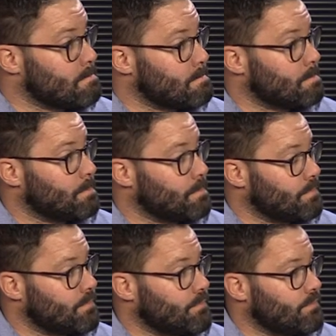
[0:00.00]

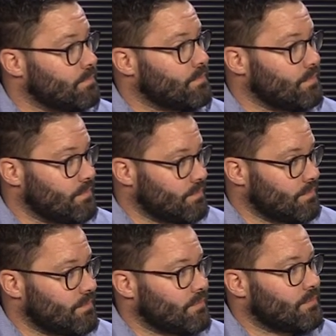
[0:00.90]

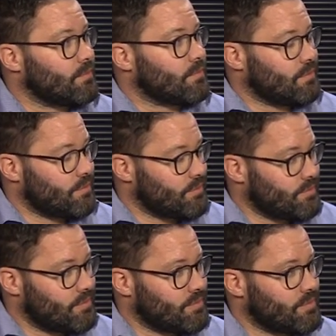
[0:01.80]

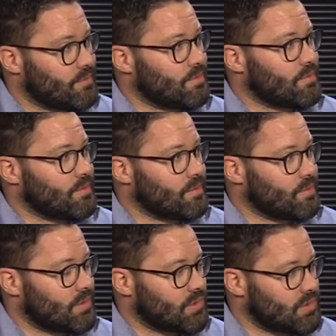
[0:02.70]

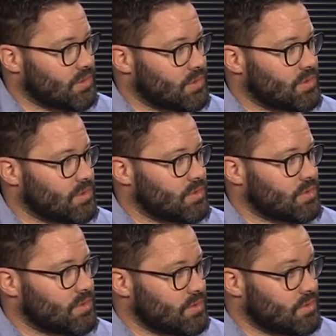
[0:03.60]
(not speaking)